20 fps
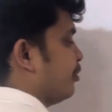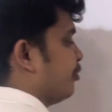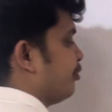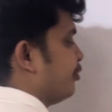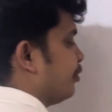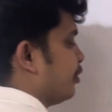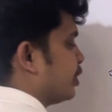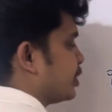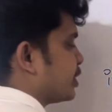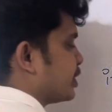
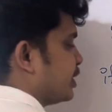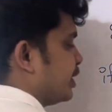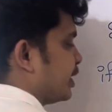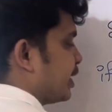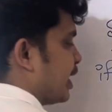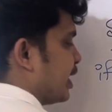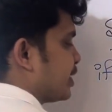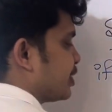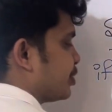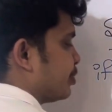first it
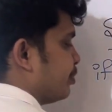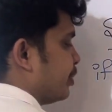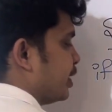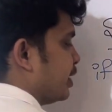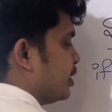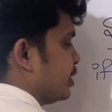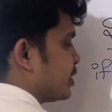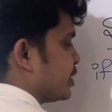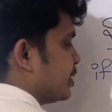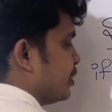has to be
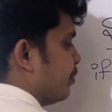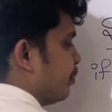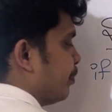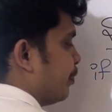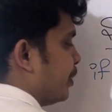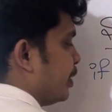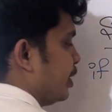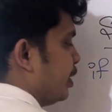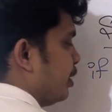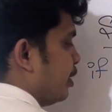in
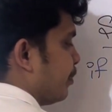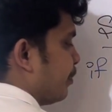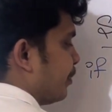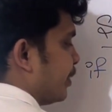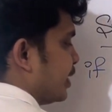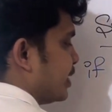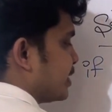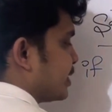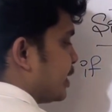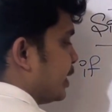simple
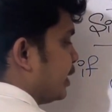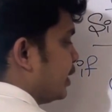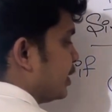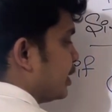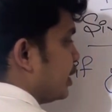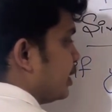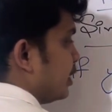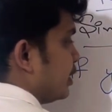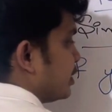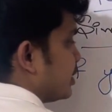present,